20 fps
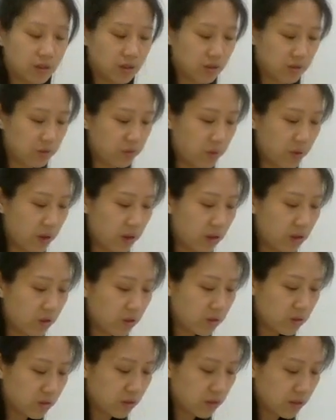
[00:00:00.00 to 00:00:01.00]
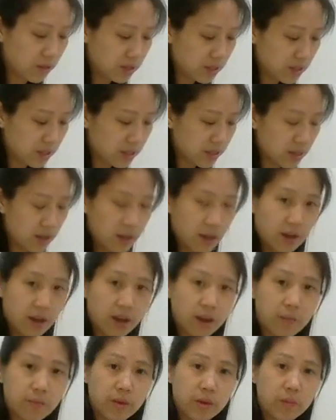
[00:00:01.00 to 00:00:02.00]
So when you do this,
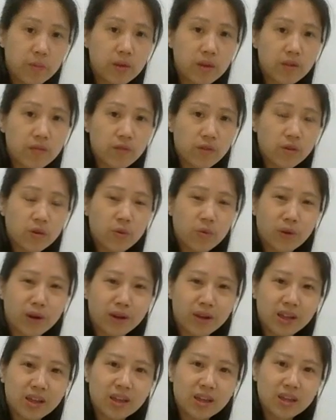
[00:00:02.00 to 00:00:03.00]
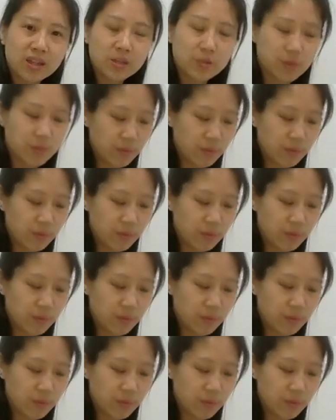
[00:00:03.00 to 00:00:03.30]
and maybe if you're not wearing leggings,